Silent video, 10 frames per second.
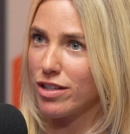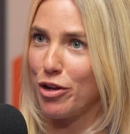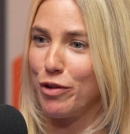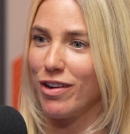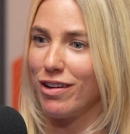I know
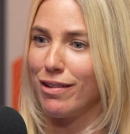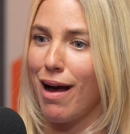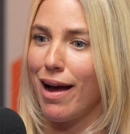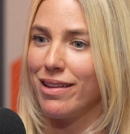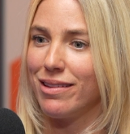you've done a
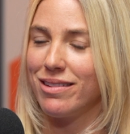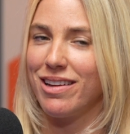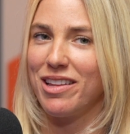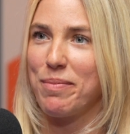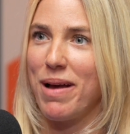lot in
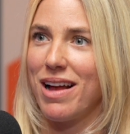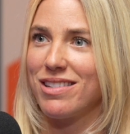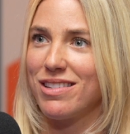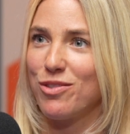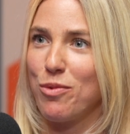the
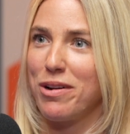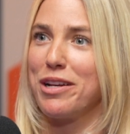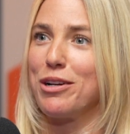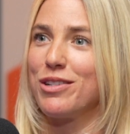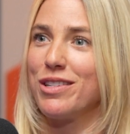past 20
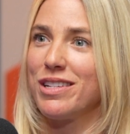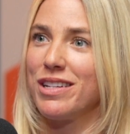years.